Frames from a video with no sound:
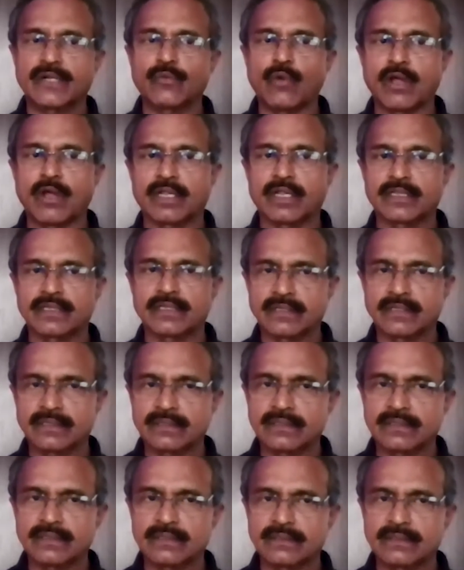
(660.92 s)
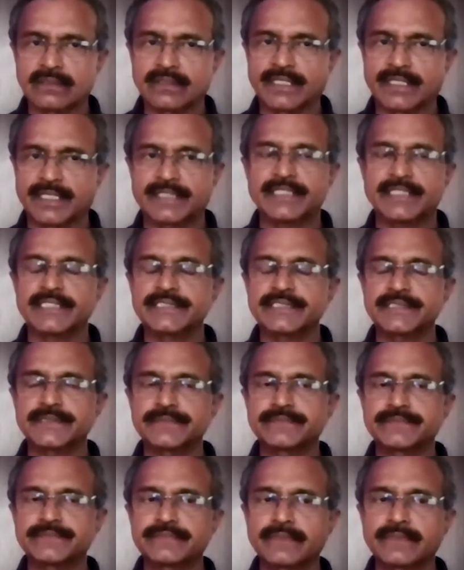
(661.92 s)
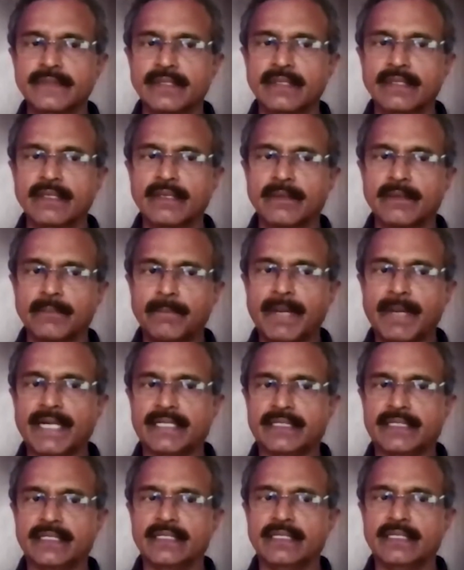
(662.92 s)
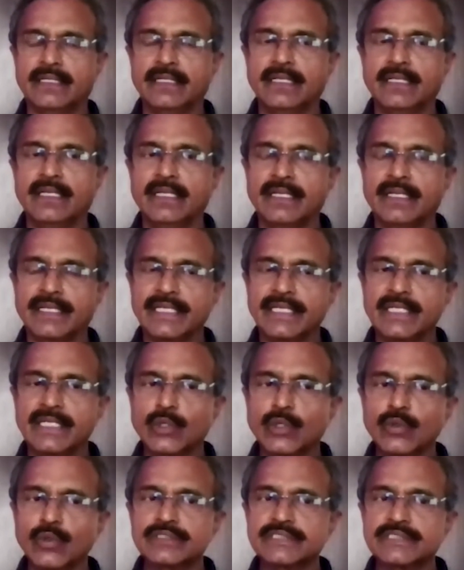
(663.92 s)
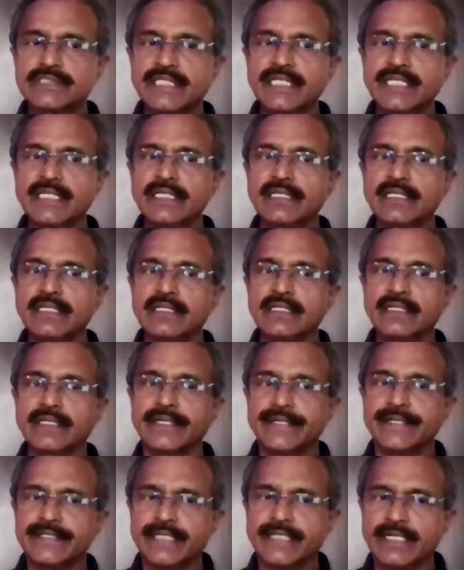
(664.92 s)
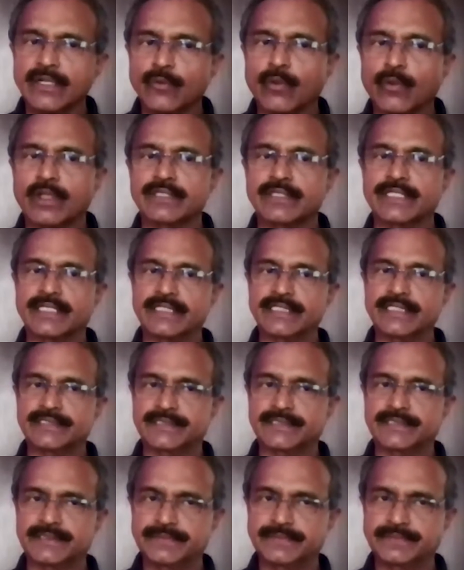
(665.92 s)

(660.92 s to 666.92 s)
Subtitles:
wall thickness, but includes the internal wall thickness.